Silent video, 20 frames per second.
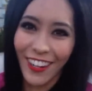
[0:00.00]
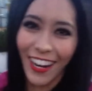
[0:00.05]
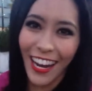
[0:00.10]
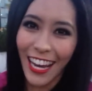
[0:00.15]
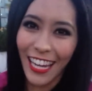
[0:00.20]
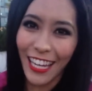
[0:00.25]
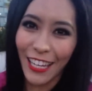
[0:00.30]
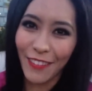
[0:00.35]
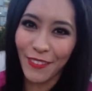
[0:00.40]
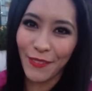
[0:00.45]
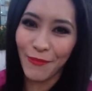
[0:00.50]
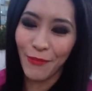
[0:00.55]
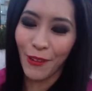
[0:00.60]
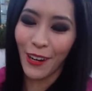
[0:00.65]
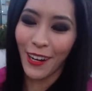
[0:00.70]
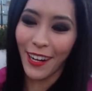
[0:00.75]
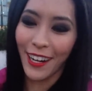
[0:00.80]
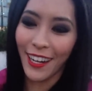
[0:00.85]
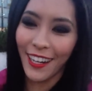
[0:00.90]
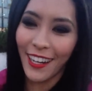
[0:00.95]
crying even
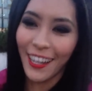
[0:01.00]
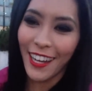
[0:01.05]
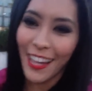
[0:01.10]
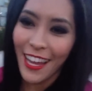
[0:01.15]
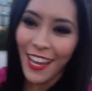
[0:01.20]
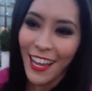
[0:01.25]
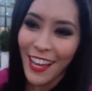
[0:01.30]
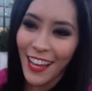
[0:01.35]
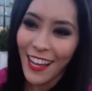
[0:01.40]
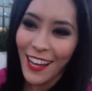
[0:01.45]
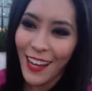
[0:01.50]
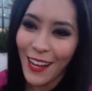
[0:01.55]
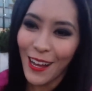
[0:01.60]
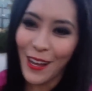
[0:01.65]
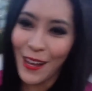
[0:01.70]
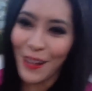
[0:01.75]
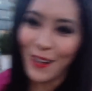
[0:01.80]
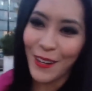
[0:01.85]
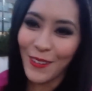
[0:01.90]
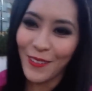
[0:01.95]
more.
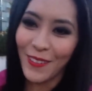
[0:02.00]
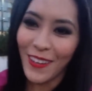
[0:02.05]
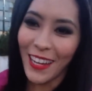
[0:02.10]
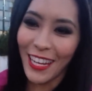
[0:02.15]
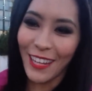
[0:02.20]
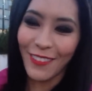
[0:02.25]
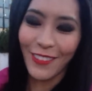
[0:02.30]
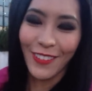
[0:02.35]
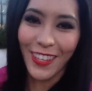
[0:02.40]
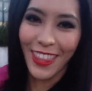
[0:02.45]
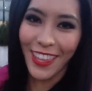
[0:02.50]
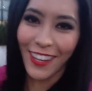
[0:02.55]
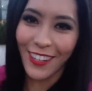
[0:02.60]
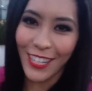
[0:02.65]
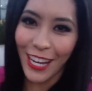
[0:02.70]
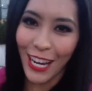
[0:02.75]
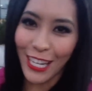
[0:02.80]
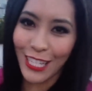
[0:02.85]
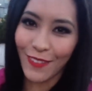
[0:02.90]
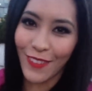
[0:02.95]
And even without
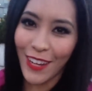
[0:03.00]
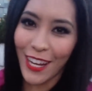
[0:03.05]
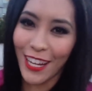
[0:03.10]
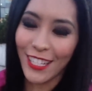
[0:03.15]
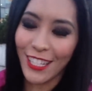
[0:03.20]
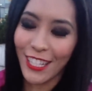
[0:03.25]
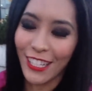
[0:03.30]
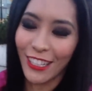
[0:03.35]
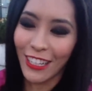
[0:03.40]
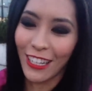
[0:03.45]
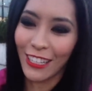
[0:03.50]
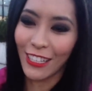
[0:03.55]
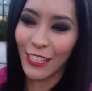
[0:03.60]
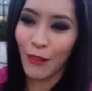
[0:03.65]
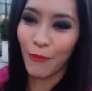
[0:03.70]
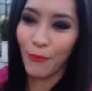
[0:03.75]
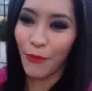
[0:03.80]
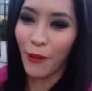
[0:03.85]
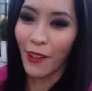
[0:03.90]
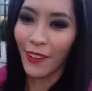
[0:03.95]
touching me, I still ended
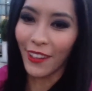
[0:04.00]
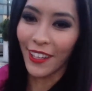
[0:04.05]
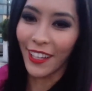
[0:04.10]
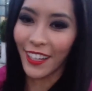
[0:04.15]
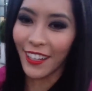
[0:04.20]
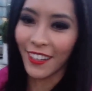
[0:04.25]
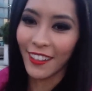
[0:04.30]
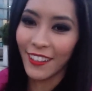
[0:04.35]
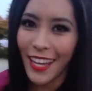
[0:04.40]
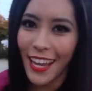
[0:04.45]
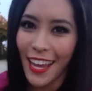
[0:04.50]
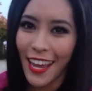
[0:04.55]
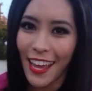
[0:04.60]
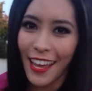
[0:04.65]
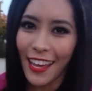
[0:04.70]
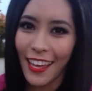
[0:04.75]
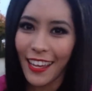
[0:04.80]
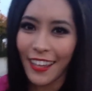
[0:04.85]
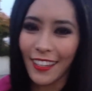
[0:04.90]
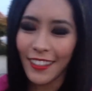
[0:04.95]
up bawling.
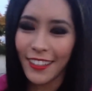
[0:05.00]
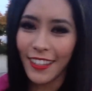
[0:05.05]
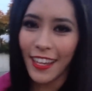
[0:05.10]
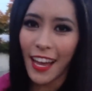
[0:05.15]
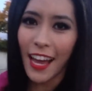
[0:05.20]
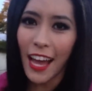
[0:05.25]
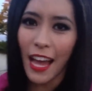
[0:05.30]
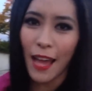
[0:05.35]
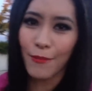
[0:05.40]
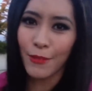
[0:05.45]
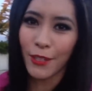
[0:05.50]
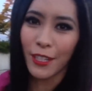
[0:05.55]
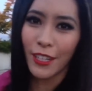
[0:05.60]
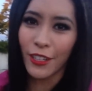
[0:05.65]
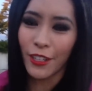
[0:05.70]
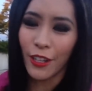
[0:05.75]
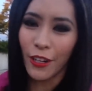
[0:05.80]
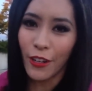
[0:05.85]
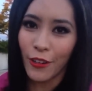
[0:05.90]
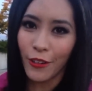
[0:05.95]
And yeah, I'm gonna
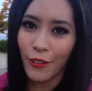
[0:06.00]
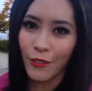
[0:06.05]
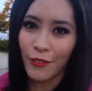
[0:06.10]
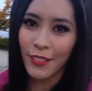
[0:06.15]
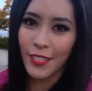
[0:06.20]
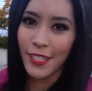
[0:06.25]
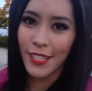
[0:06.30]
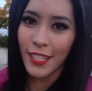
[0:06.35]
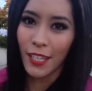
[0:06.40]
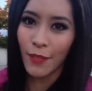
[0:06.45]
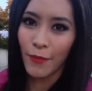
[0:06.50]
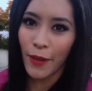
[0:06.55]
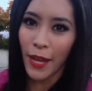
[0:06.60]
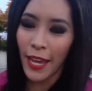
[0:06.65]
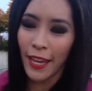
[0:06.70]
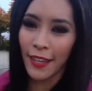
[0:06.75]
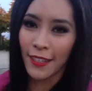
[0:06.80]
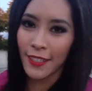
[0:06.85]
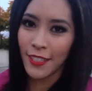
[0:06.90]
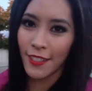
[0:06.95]
go see my
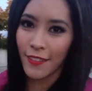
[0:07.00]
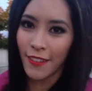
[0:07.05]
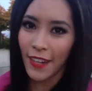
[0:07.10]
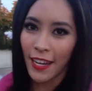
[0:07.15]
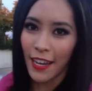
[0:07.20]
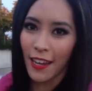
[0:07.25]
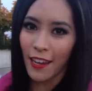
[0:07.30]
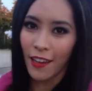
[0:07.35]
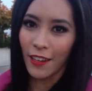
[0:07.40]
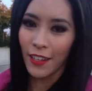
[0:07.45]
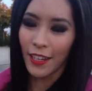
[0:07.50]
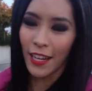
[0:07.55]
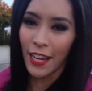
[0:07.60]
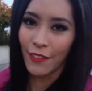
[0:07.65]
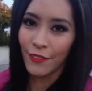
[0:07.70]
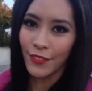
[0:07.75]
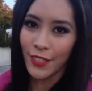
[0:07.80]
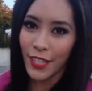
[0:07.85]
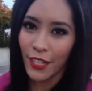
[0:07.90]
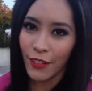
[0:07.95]
aunt right now and
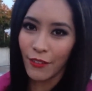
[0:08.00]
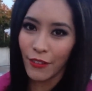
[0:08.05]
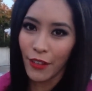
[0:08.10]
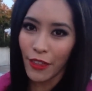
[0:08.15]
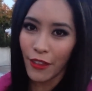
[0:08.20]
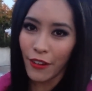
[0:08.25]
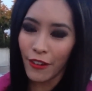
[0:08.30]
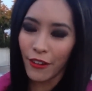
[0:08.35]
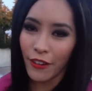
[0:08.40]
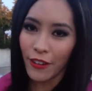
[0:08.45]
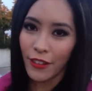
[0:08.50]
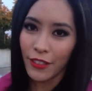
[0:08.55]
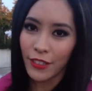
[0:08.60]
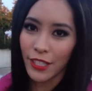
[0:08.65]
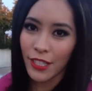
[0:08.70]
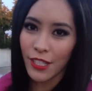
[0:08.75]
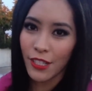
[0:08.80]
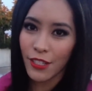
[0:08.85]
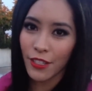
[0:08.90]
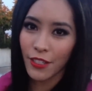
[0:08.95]
have dinner with her and
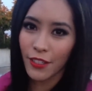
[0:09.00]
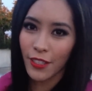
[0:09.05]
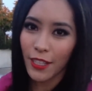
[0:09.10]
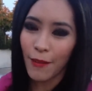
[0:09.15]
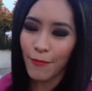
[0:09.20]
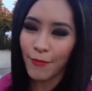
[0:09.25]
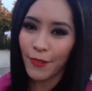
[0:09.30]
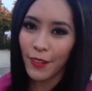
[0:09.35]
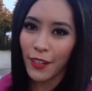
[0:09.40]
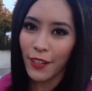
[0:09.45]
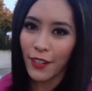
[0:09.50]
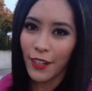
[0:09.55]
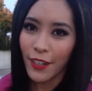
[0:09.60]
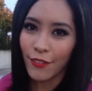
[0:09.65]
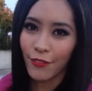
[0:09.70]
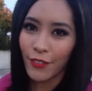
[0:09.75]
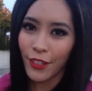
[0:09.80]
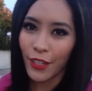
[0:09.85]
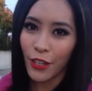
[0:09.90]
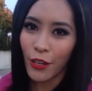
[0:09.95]
just comfort her and
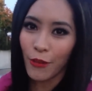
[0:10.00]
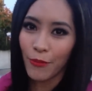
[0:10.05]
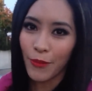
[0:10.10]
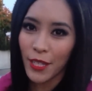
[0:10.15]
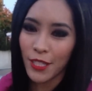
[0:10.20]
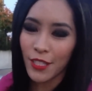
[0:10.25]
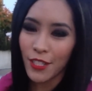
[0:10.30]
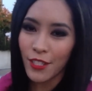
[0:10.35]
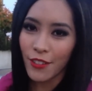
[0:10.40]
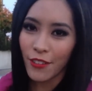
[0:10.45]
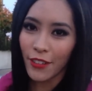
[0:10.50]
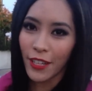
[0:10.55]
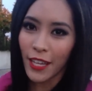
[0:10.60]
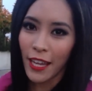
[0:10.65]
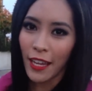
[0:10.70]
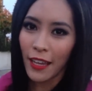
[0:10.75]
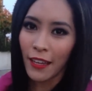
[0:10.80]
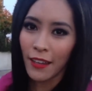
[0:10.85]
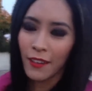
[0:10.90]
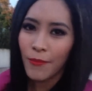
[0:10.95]
really hope that she's
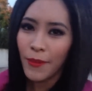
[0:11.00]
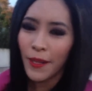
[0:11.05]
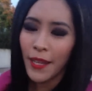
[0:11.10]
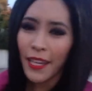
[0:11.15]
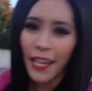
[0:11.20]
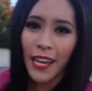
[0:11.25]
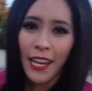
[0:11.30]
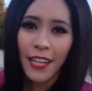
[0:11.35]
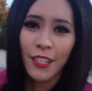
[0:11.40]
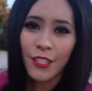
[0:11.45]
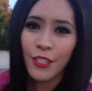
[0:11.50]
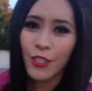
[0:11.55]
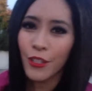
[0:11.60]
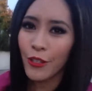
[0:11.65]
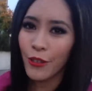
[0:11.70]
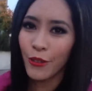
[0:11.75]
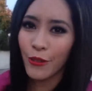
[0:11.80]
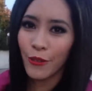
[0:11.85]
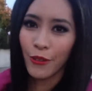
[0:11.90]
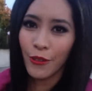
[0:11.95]
okay. But yeah, to
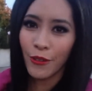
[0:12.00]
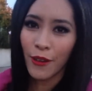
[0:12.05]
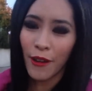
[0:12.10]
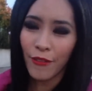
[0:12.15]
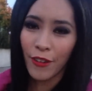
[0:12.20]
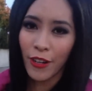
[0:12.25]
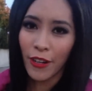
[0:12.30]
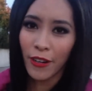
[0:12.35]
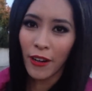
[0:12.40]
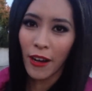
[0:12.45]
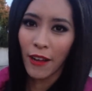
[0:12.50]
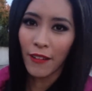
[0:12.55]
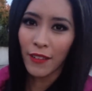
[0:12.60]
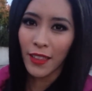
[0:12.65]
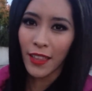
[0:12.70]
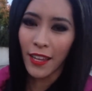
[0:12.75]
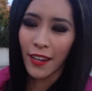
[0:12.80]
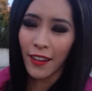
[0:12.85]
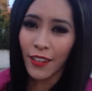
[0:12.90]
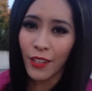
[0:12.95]
whoever out
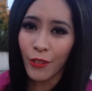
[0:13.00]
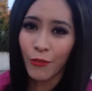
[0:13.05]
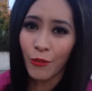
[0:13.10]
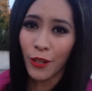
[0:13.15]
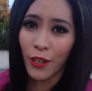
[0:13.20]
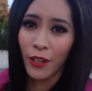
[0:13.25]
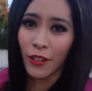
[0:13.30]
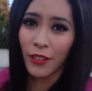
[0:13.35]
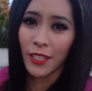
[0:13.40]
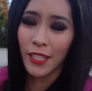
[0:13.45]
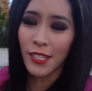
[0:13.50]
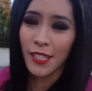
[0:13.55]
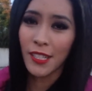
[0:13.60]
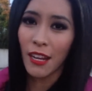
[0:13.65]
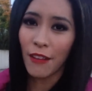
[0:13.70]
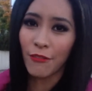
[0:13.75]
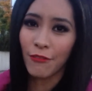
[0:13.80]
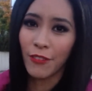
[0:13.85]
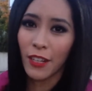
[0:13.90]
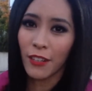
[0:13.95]
there in the world is
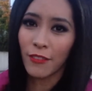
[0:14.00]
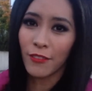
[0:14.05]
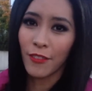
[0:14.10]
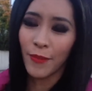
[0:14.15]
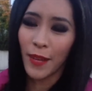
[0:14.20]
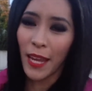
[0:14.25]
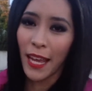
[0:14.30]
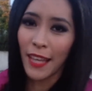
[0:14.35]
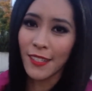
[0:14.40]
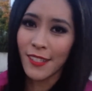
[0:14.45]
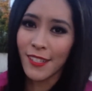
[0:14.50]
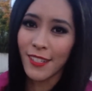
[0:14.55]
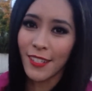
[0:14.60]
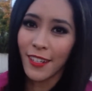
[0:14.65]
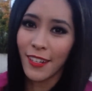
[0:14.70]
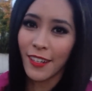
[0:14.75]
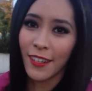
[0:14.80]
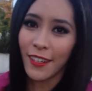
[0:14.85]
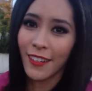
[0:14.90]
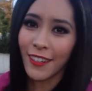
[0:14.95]
suffering from
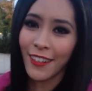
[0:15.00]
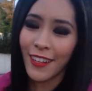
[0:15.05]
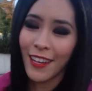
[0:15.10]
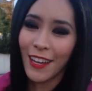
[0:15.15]
cancer,